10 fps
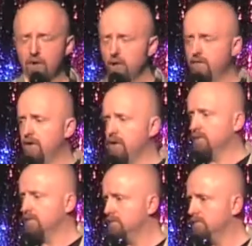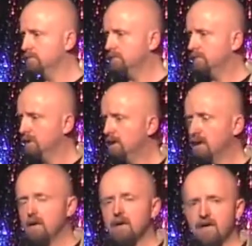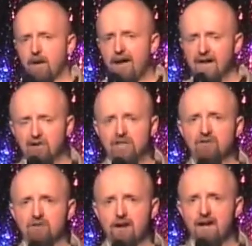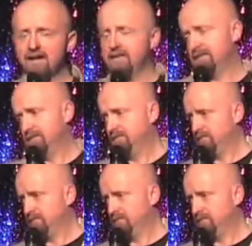We Love You. Now my grand's from Hyde.